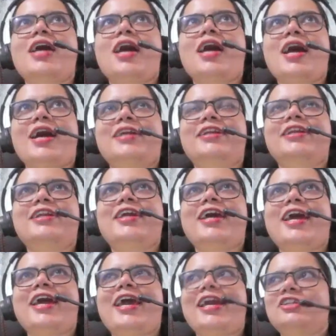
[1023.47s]
And
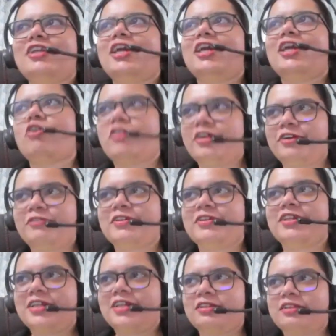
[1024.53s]
I thought it was
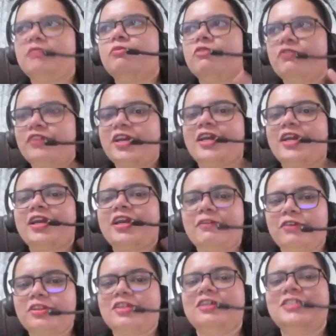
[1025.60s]
a Disney movie and I
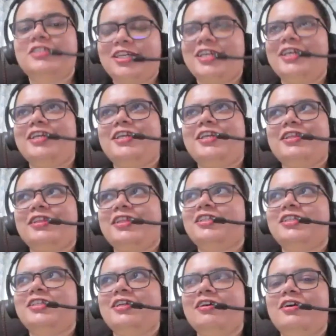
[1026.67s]
was searching in Disney
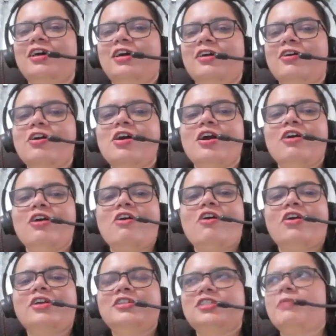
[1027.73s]

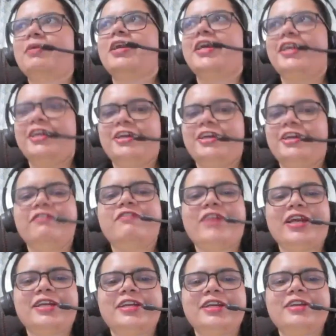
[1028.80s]
Hotstar, but I didn't
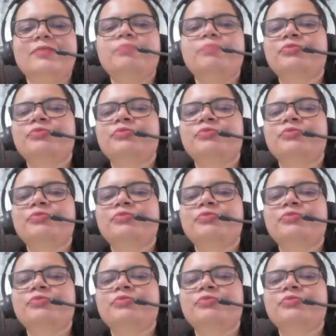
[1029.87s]
find it.